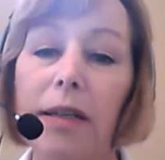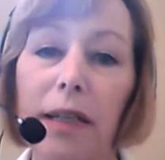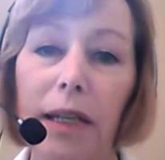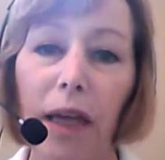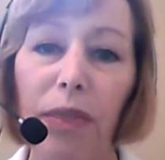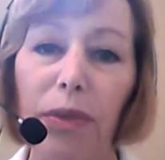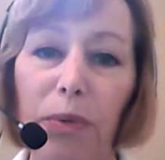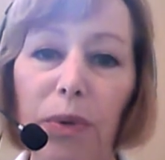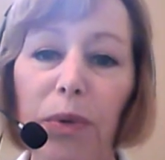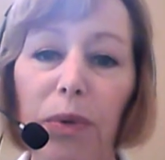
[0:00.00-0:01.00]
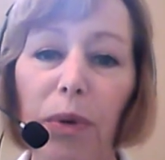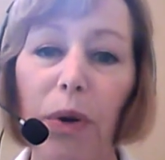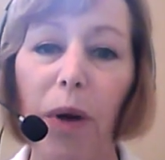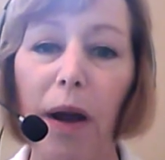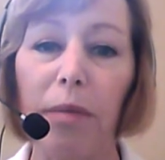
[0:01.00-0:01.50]
to get through the
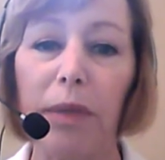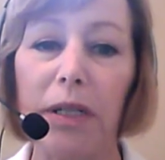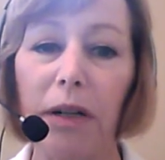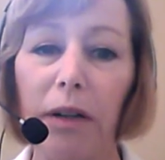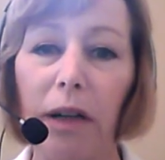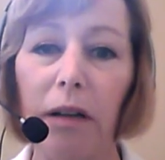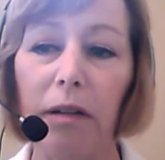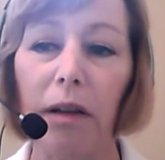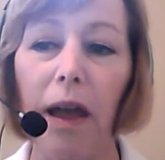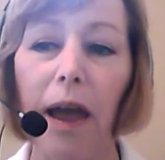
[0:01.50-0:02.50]
required material,